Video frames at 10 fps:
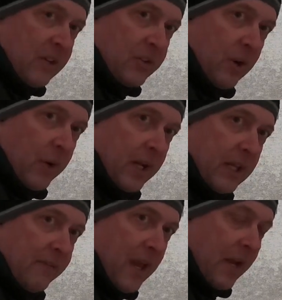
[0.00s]
So we're going
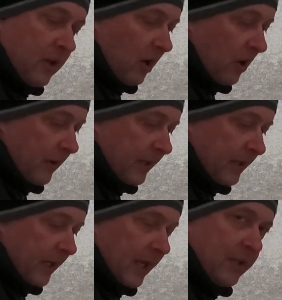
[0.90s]
to give that a go
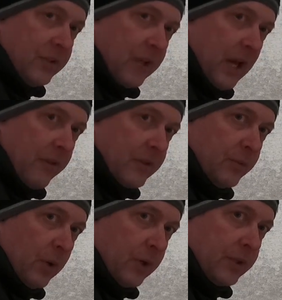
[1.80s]
and see how
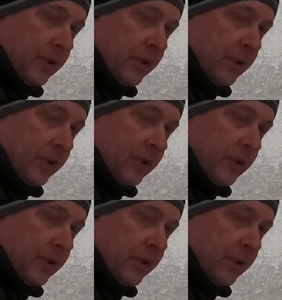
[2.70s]
this works.